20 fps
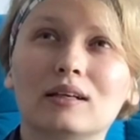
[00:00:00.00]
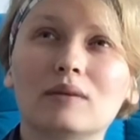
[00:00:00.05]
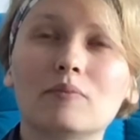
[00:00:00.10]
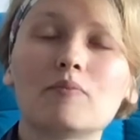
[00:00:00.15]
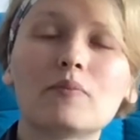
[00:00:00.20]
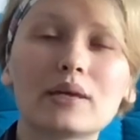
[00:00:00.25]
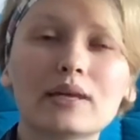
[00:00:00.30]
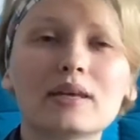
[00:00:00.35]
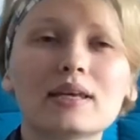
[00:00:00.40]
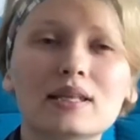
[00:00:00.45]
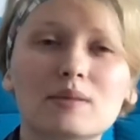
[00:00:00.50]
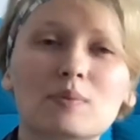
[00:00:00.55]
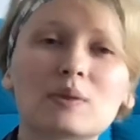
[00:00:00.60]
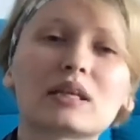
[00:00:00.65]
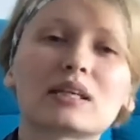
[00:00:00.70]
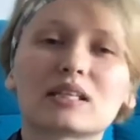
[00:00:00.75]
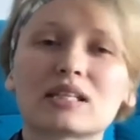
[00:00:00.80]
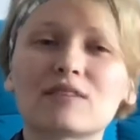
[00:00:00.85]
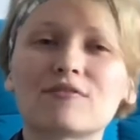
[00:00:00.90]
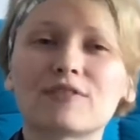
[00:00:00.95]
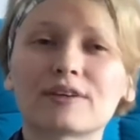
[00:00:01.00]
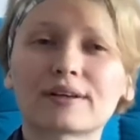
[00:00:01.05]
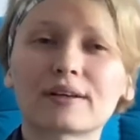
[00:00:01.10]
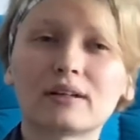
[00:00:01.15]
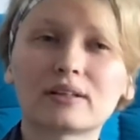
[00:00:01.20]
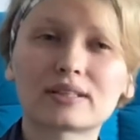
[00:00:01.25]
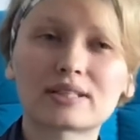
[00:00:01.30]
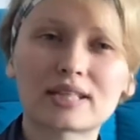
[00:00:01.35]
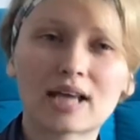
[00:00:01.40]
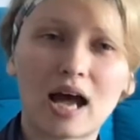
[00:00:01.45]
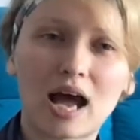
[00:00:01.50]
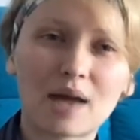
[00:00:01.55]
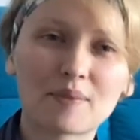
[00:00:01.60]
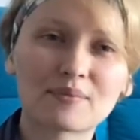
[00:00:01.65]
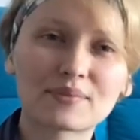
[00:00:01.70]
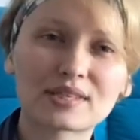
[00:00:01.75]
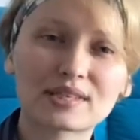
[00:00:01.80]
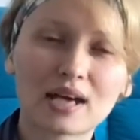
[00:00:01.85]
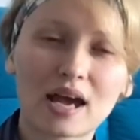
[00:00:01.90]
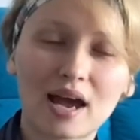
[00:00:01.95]
it being difficult
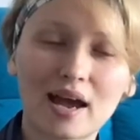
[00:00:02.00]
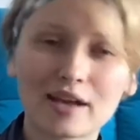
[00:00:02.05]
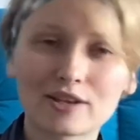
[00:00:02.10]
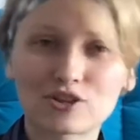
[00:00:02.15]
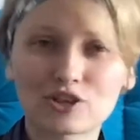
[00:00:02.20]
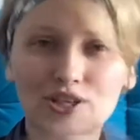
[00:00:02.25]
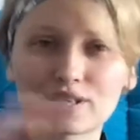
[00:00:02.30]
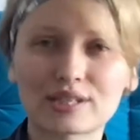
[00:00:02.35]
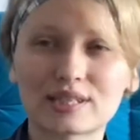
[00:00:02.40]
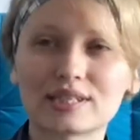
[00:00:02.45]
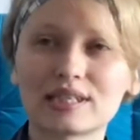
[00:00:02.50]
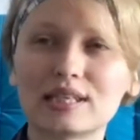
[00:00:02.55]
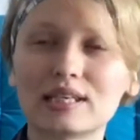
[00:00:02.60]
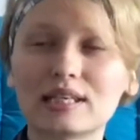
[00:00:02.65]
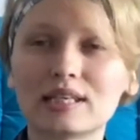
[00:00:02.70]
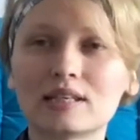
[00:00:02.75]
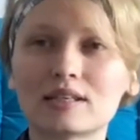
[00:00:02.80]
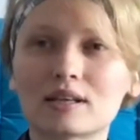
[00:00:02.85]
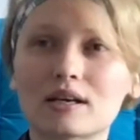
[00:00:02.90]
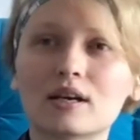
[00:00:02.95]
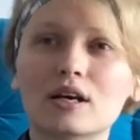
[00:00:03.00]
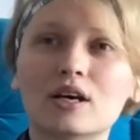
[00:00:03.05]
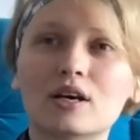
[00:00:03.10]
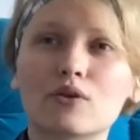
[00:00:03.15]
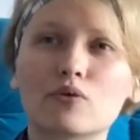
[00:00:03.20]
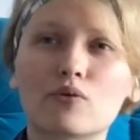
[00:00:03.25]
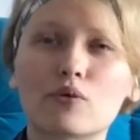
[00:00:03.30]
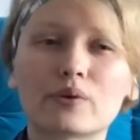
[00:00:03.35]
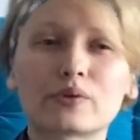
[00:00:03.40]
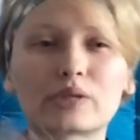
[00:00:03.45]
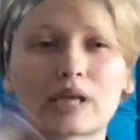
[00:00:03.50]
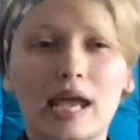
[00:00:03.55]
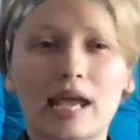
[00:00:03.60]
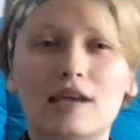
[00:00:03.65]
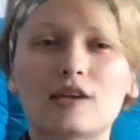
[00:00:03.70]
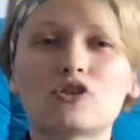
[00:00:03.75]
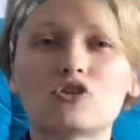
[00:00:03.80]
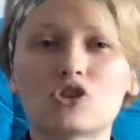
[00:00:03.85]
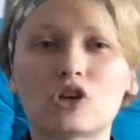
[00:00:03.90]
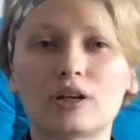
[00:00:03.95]
times, I just need
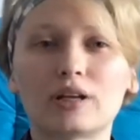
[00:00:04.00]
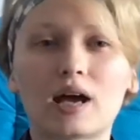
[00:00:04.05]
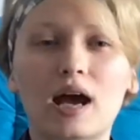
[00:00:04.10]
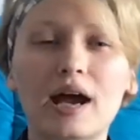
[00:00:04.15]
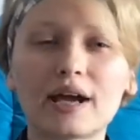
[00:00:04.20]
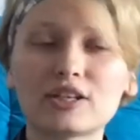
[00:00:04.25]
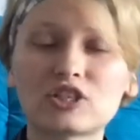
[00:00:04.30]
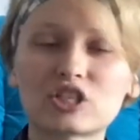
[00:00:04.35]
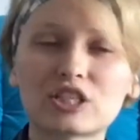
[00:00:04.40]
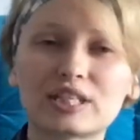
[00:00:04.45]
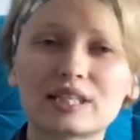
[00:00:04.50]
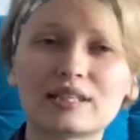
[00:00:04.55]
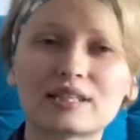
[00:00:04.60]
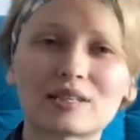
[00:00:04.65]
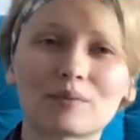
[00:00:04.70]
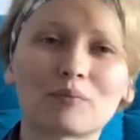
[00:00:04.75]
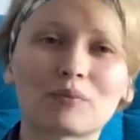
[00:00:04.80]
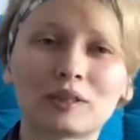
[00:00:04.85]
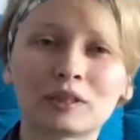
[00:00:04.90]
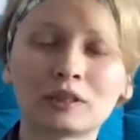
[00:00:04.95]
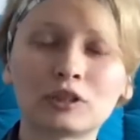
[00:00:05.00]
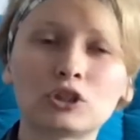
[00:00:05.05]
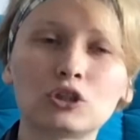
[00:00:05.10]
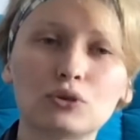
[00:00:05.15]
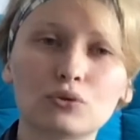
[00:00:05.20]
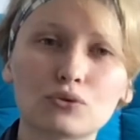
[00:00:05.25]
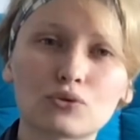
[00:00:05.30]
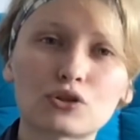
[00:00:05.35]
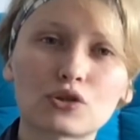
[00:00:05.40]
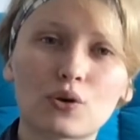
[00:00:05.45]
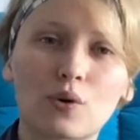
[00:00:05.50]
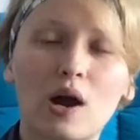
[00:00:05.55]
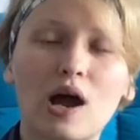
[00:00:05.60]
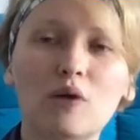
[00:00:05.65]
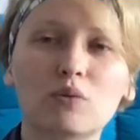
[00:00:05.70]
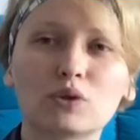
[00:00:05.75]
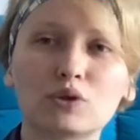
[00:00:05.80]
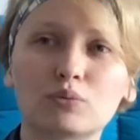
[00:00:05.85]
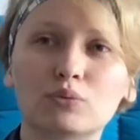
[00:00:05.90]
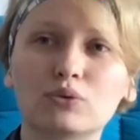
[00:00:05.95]
rotation. I just need something new. So I
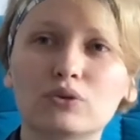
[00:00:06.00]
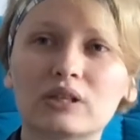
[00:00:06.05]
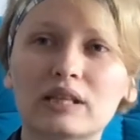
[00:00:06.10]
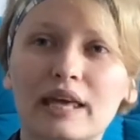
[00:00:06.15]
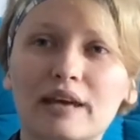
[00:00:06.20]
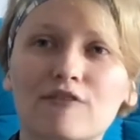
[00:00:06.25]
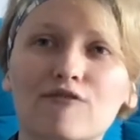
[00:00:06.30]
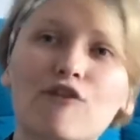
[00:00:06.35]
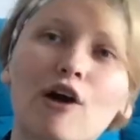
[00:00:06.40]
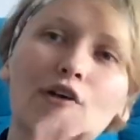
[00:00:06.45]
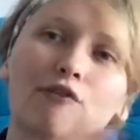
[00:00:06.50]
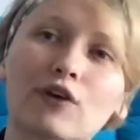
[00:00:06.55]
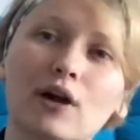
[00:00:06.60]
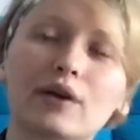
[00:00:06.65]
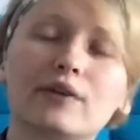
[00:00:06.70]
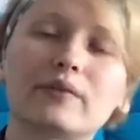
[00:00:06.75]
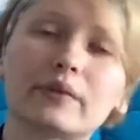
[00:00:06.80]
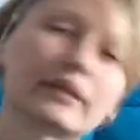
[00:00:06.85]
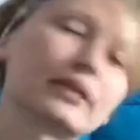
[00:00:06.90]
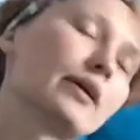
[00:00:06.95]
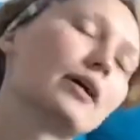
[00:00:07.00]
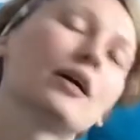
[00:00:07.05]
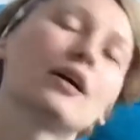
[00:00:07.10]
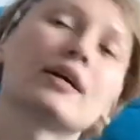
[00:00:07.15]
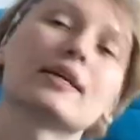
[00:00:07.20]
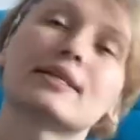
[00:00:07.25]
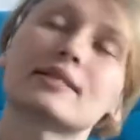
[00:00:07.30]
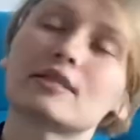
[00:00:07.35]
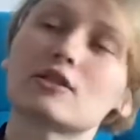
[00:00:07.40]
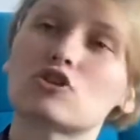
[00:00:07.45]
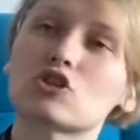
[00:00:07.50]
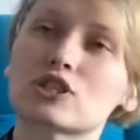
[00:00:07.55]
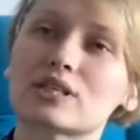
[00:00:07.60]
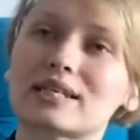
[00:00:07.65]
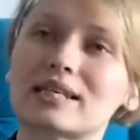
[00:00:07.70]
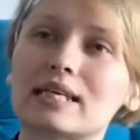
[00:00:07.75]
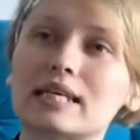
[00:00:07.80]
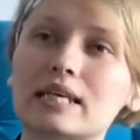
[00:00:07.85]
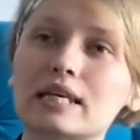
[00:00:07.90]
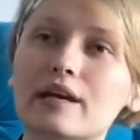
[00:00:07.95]
would put like 500 stitches
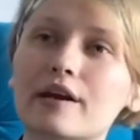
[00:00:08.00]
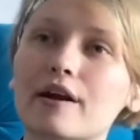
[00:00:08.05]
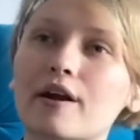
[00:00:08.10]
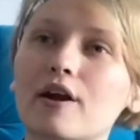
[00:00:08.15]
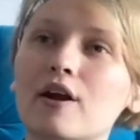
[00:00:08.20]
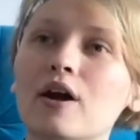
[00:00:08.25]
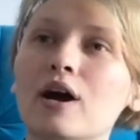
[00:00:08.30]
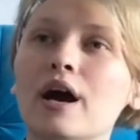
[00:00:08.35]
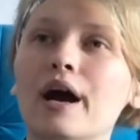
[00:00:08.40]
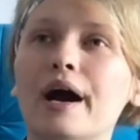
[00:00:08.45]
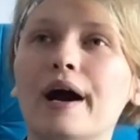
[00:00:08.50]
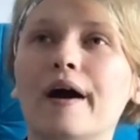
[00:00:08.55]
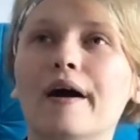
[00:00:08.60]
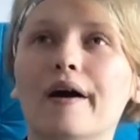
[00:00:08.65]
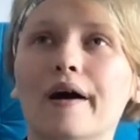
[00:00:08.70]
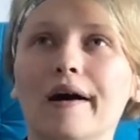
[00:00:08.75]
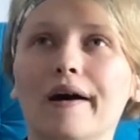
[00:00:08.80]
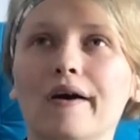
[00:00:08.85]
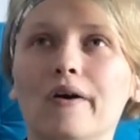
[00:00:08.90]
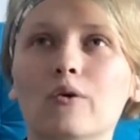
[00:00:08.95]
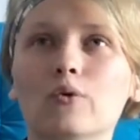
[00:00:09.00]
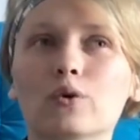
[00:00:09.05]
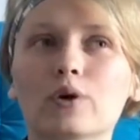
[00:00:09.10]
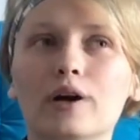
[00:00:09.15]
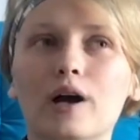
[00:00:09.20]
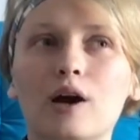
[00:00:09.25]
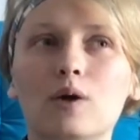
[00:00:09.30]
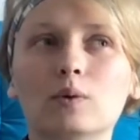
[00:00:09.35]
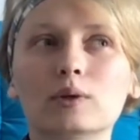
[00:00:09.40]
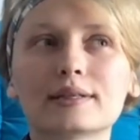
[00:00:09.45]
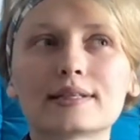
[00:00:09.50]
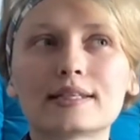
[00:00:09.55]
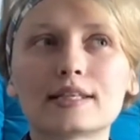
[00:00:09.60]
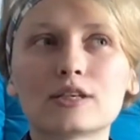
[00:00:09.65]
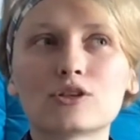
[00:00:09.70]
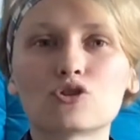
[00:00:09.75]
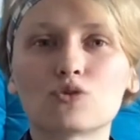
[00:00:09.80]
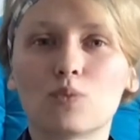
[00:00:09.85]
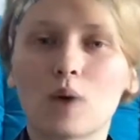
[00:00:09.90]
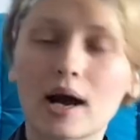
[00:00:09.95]
here, uh, or I will
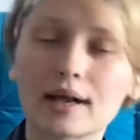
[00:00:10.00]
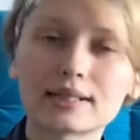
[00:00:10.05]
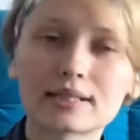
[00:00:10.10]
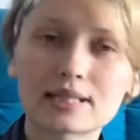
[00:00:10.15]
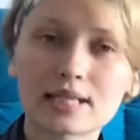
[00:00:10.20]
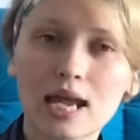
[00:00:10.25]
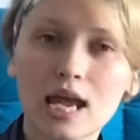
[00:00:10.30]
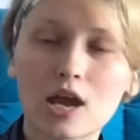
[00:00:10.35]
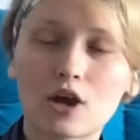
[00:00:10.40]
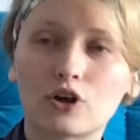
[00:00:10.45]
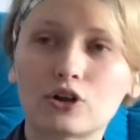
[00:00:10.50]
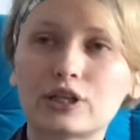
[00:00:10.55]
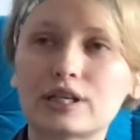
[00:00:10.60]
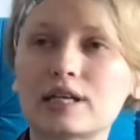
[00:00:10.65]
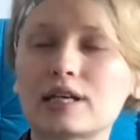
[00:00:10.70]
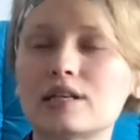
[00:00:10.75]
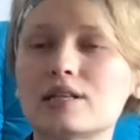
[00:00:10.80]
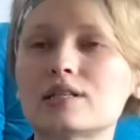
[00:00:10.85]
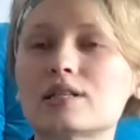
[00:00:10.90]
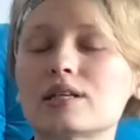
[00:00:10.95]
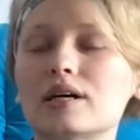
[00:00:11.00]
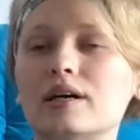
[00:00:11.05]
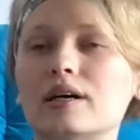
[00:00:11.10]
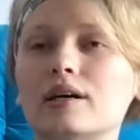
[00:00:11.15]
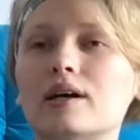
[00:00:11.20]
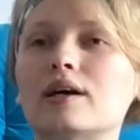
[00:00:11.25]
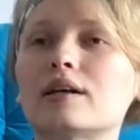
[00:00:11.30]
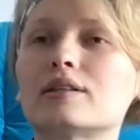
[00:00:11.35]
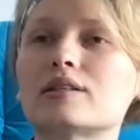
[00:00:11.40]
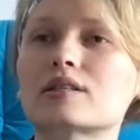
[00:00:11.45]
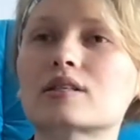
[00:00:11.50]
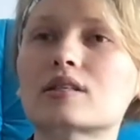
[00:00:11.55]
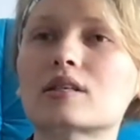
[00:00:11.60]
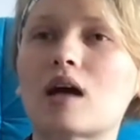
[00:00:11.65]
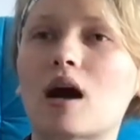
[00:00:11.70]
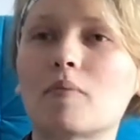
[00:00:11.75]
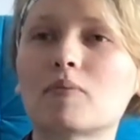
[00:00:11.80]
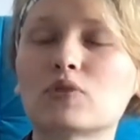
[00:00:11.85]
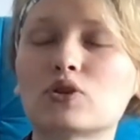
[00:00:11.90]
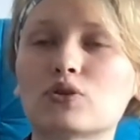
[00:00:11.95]
stitch one day on it and
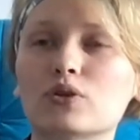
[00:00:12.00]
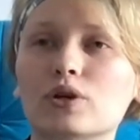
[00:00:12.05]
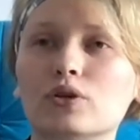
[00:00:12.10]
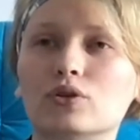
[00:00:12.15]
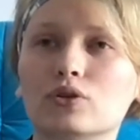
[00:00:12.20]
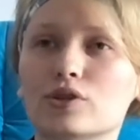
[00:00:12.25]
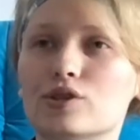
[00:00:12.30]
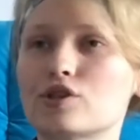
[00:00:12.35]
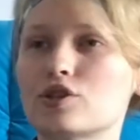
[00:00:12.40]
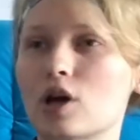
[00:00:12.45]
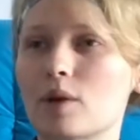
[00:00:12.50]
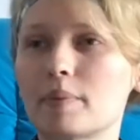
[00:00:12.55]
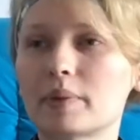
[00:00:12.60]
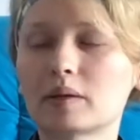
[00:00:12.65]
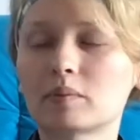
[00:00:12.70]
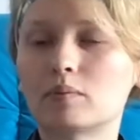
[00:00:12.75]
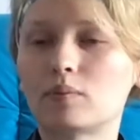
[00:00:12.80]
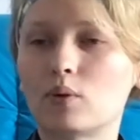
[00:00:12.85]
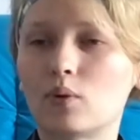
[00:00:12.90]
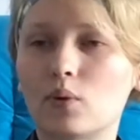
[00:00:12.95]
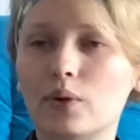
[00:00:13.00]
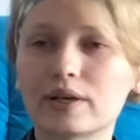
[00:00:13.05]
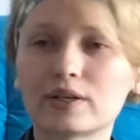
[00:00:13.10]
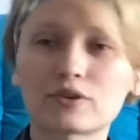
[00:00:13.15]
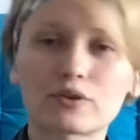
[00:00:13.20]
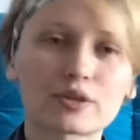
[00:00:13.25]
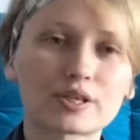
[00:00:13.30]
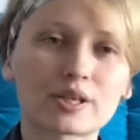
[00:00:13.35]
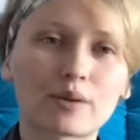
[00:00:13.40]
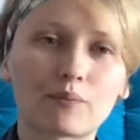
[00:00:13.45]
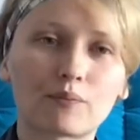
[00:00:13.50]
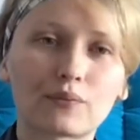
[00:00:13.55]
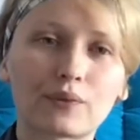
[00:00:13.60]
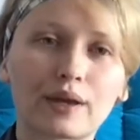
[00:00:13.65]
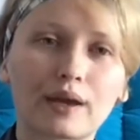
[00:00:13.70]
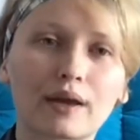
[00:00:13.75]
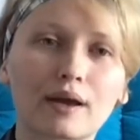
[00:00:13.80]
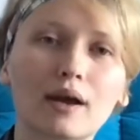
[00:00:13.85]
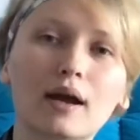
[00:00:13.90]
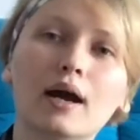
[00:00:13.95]
come to a good stopping point or
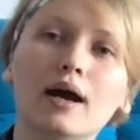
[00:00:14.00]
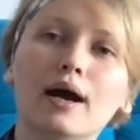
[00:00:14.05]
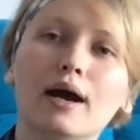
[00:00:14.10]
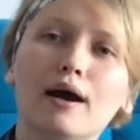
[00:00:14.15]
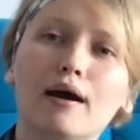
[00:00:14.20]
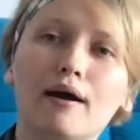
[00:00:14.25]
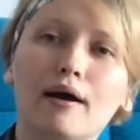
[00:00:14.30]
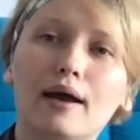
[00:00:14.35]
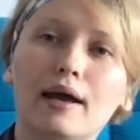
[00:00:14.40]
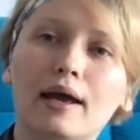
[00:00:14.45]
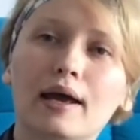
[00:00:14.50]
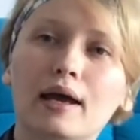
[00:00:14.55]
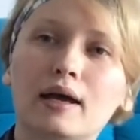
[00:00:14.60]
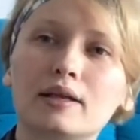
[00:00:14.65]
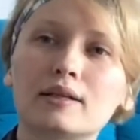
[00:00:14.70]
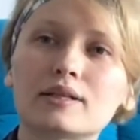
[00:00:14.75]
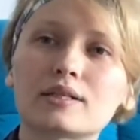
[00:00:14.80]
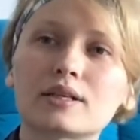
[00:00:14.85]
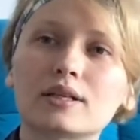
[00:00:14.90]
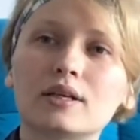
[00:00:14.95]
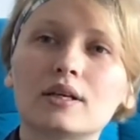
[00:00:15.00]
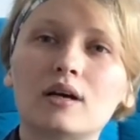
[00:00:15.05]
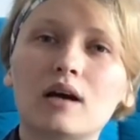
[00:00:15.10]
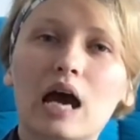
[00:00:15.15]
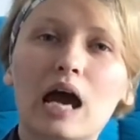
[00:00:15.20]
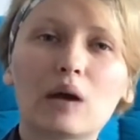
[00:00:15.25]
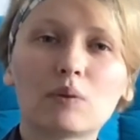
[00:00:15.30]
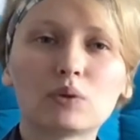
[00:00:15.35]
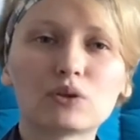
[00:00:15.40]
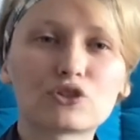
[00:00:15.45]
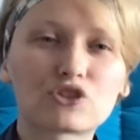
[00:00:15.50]
something and I will